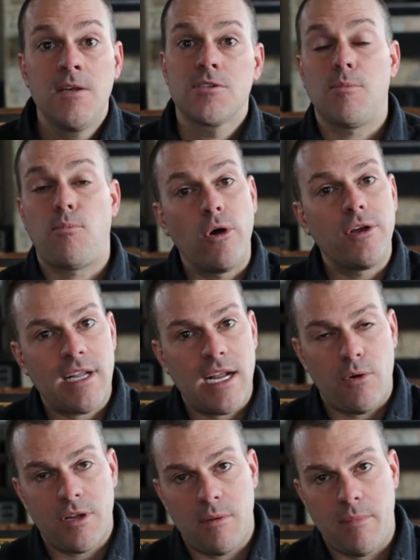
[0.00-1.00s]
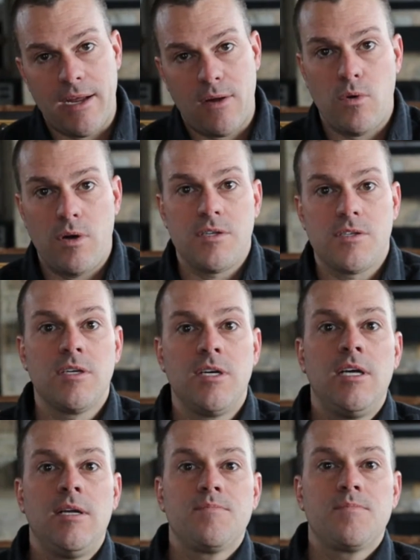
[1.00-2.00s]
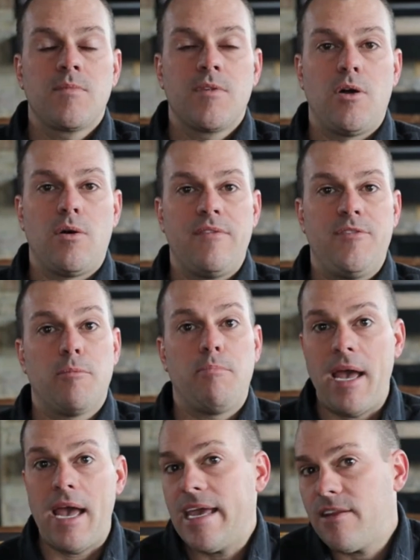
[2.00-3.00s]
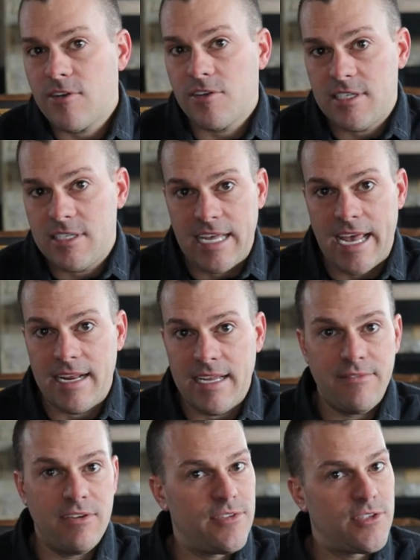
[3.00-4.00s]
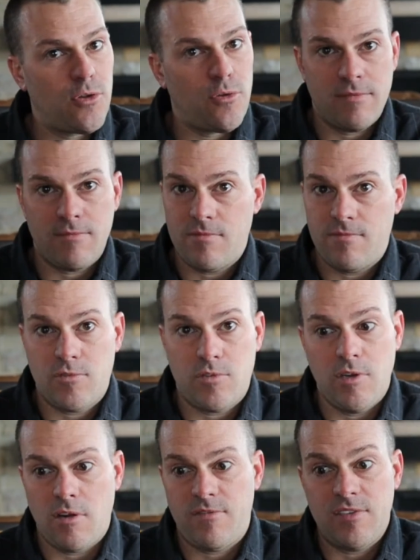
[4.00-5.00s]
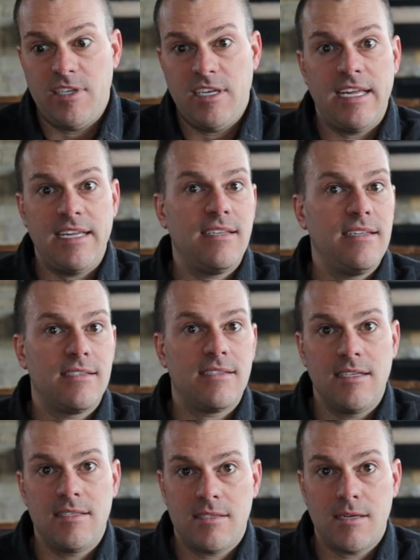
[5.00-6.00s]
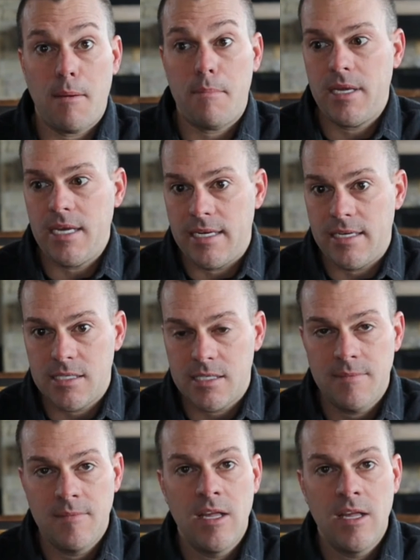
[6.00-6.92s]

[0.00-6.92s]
So the point that I wanted to make was, if you're paying for this data, even if it's only, 15, 18 cents a piece,